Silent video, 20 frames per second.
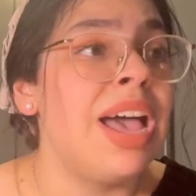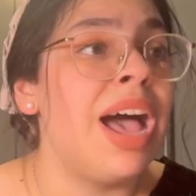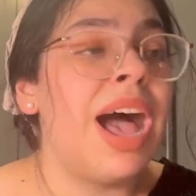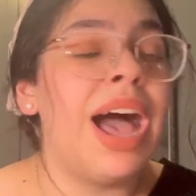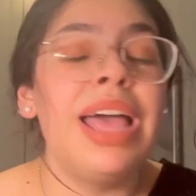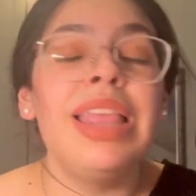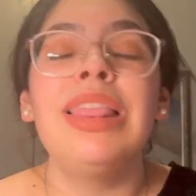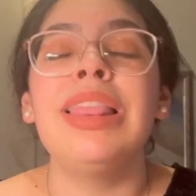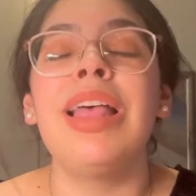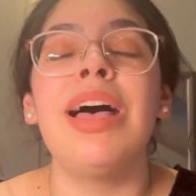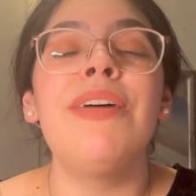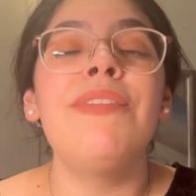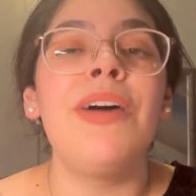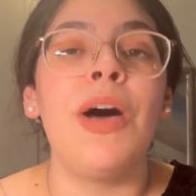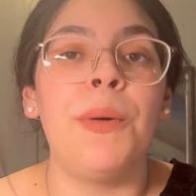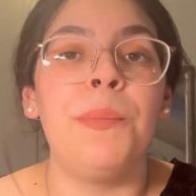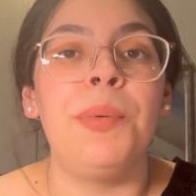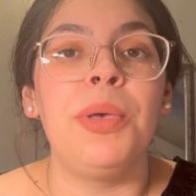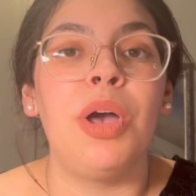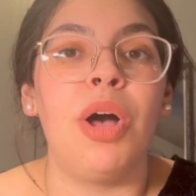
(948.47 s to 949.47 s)
I love
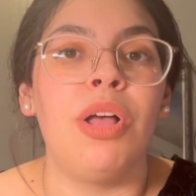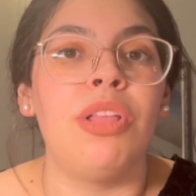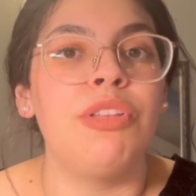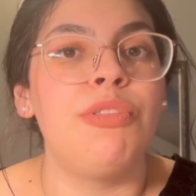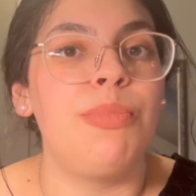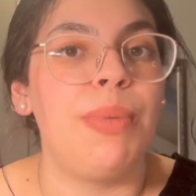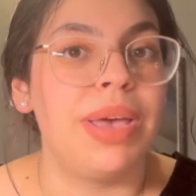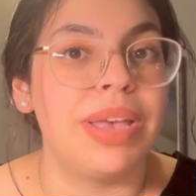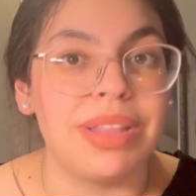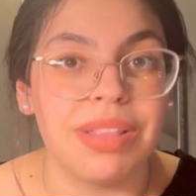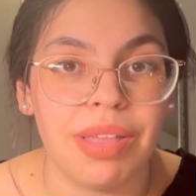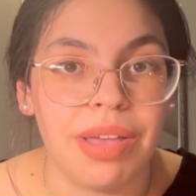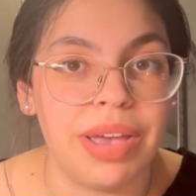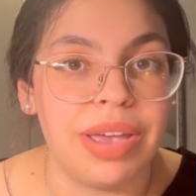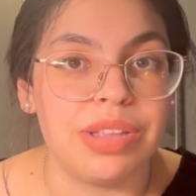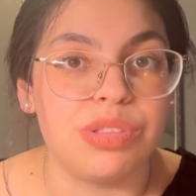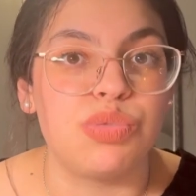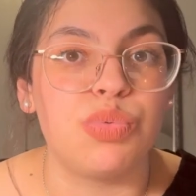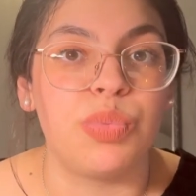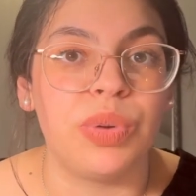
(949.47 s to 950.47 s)
helping all of my
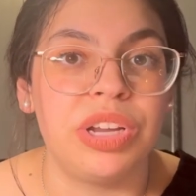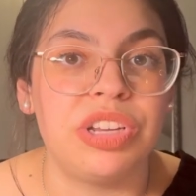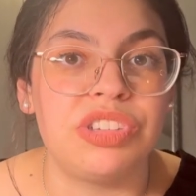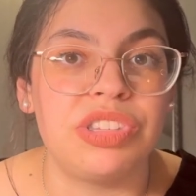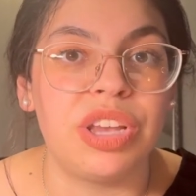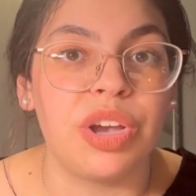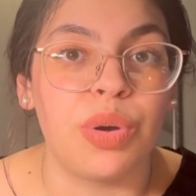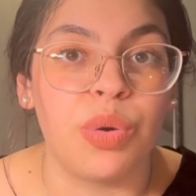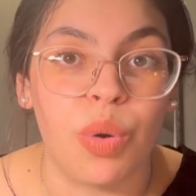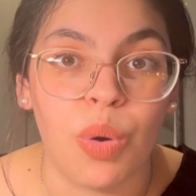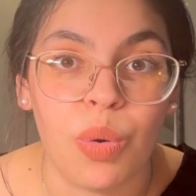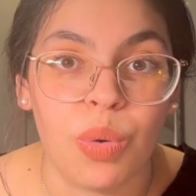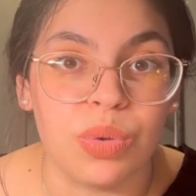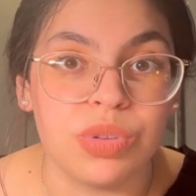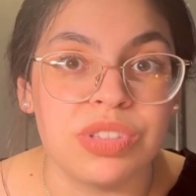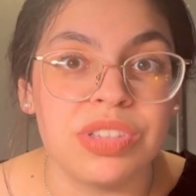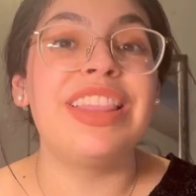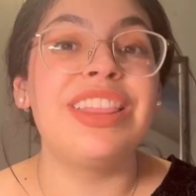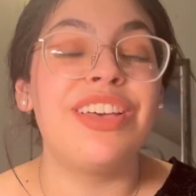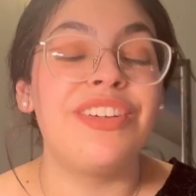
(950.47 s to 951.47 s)
clients reach their
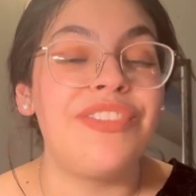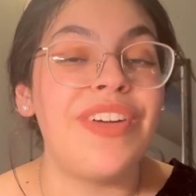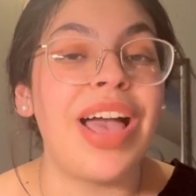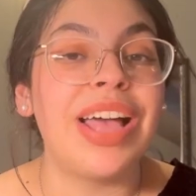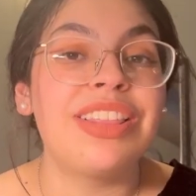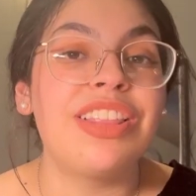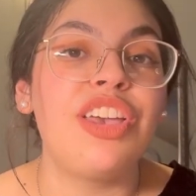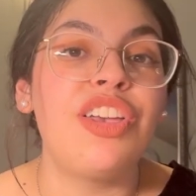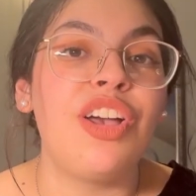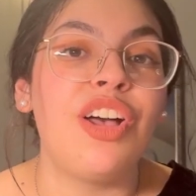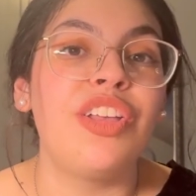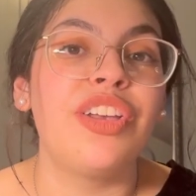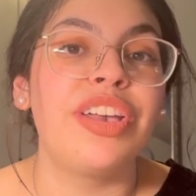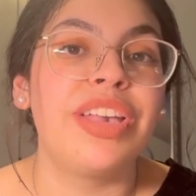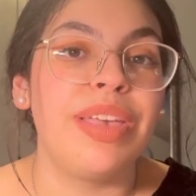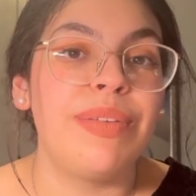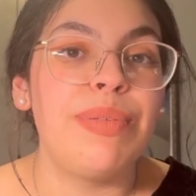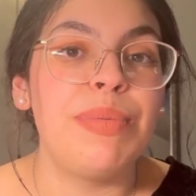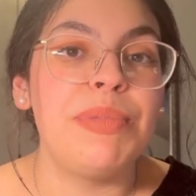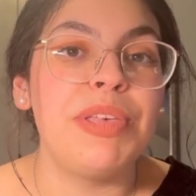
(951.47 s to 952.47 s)
goals. The fact that y'all are
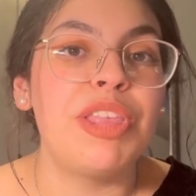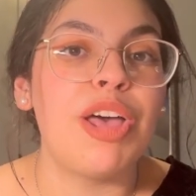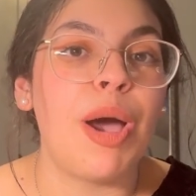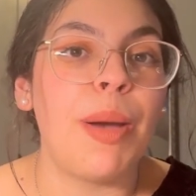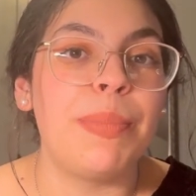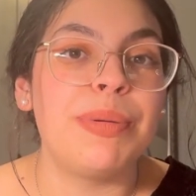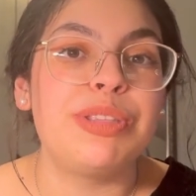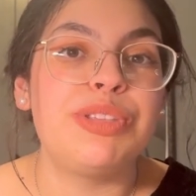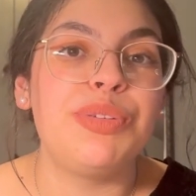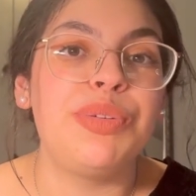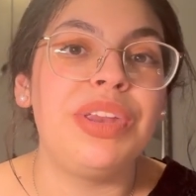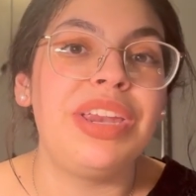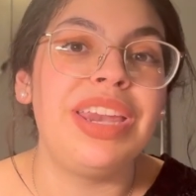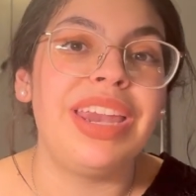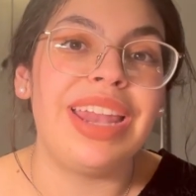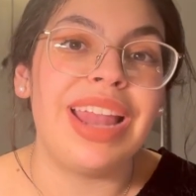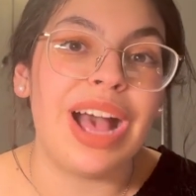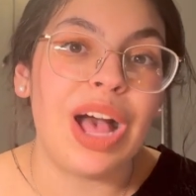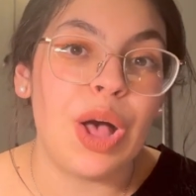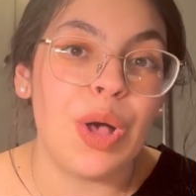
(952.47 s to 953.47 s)
giving me the opportunity
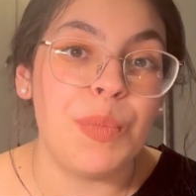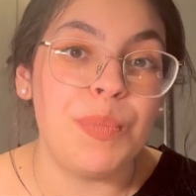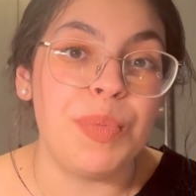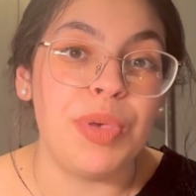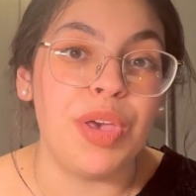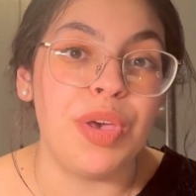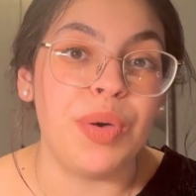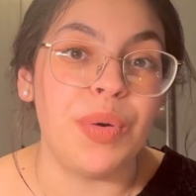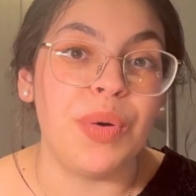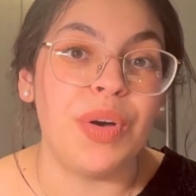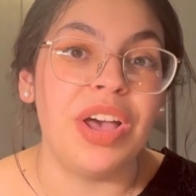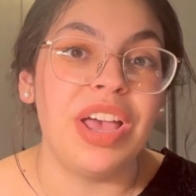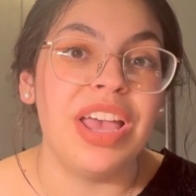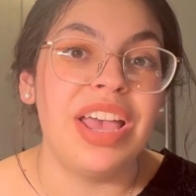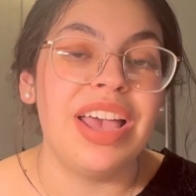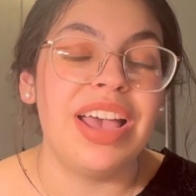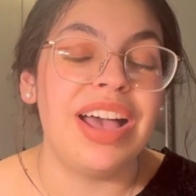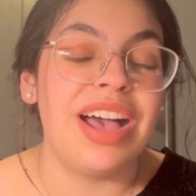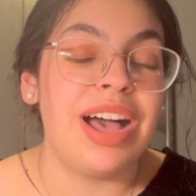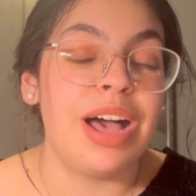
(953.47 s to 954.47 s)
to help you
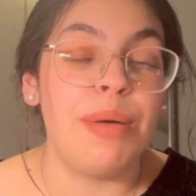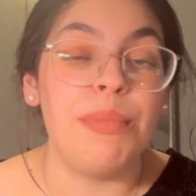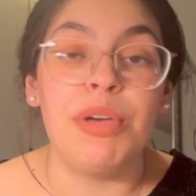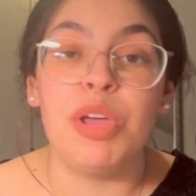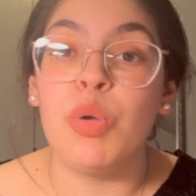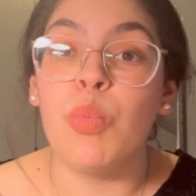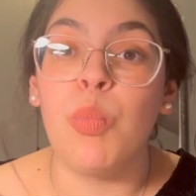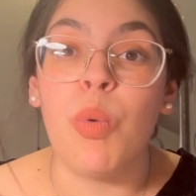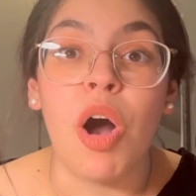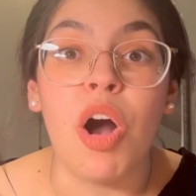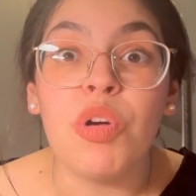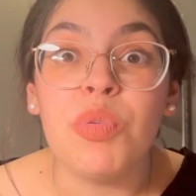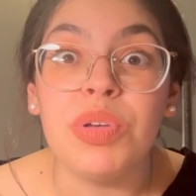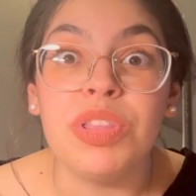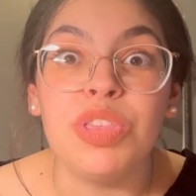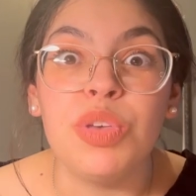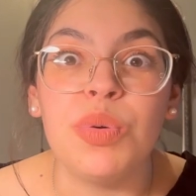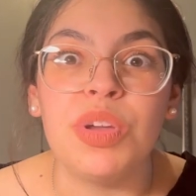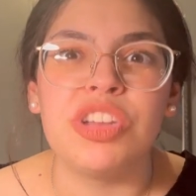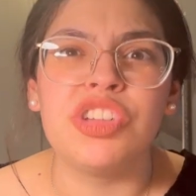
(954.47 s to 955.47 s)
um, and walk
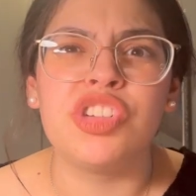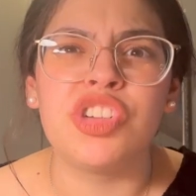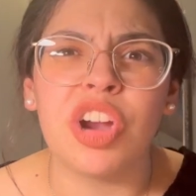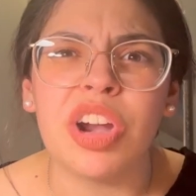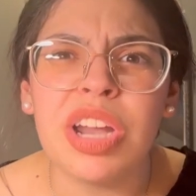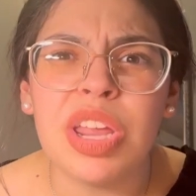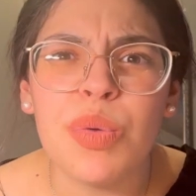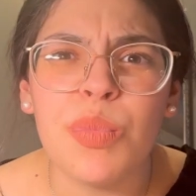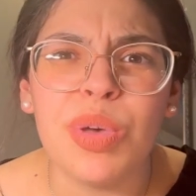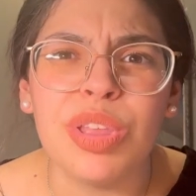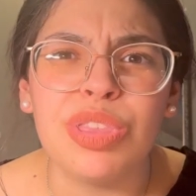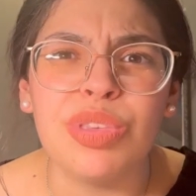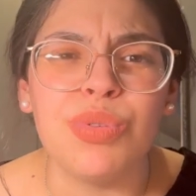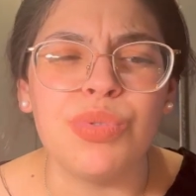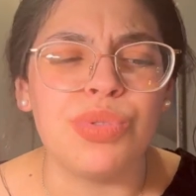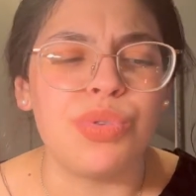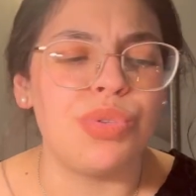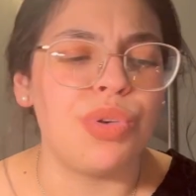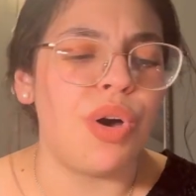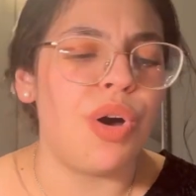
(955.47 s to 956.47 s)
with you and journey with you
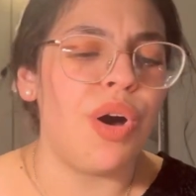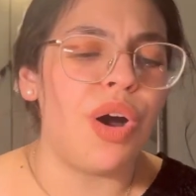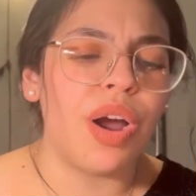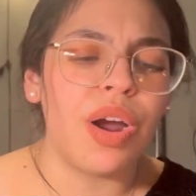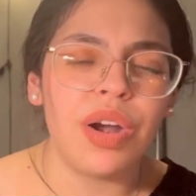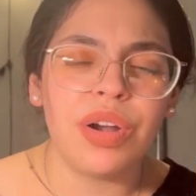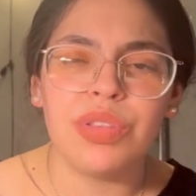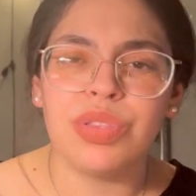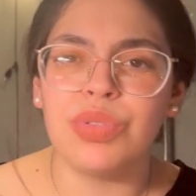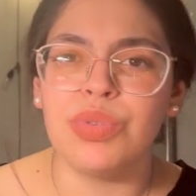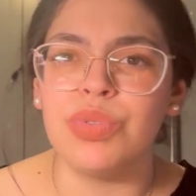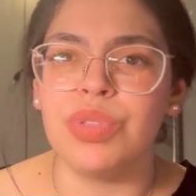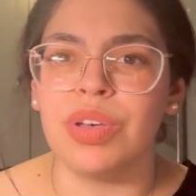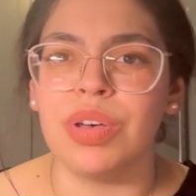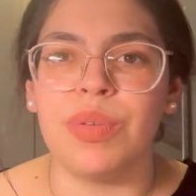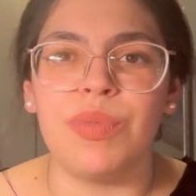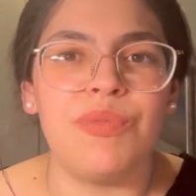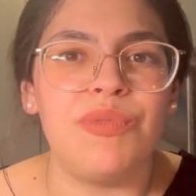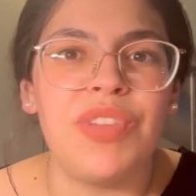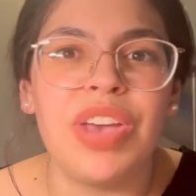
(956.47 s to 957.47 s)
through the hard, through
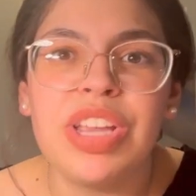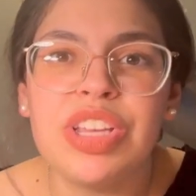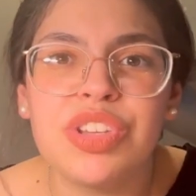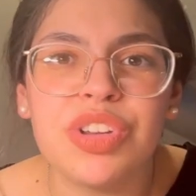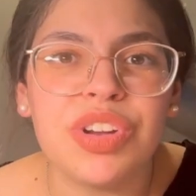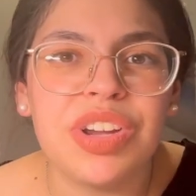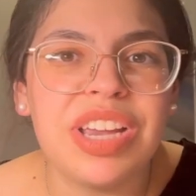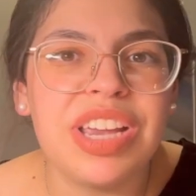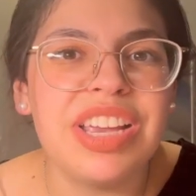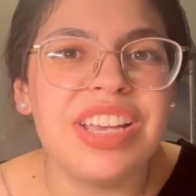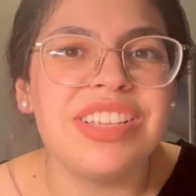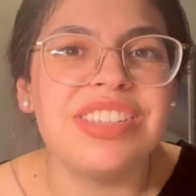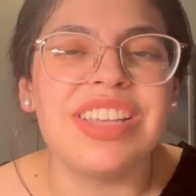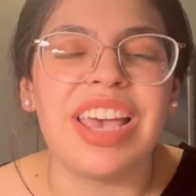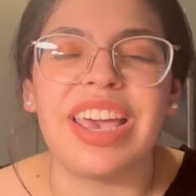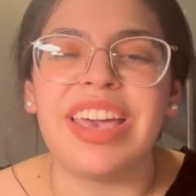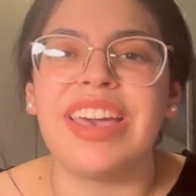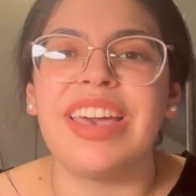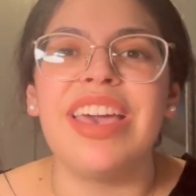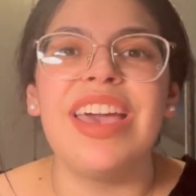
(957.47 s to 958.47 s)
the victories,
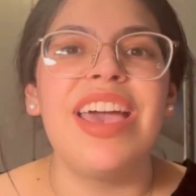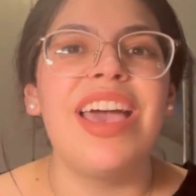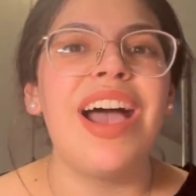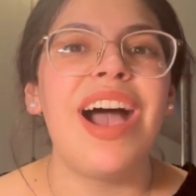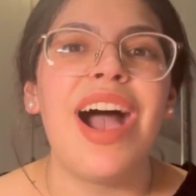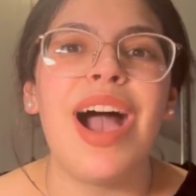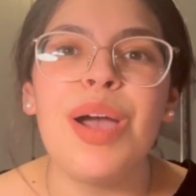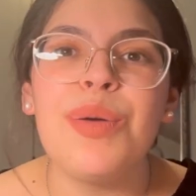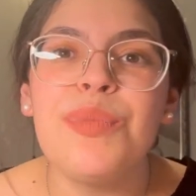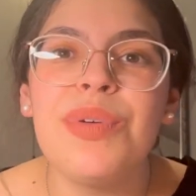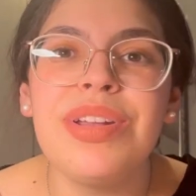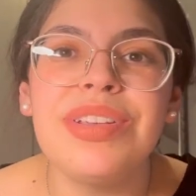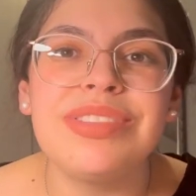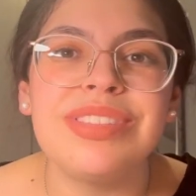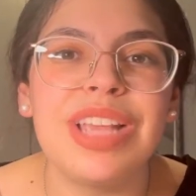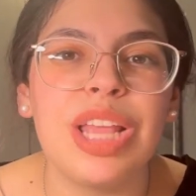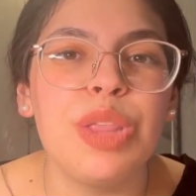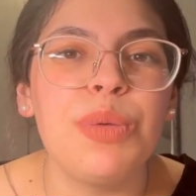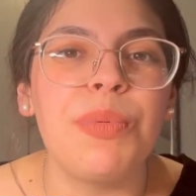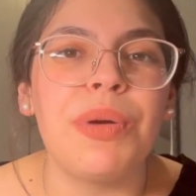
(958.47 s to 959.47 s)
like I want to
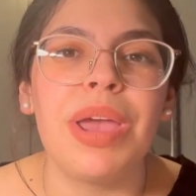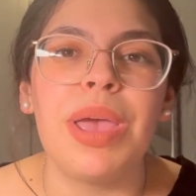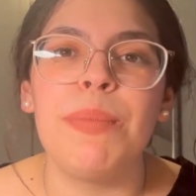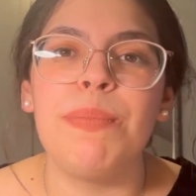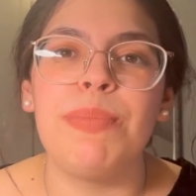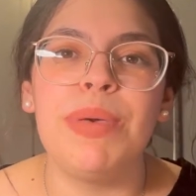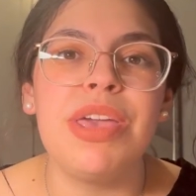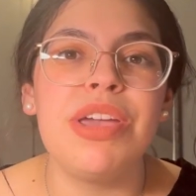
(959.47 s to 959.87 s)
celebrate and be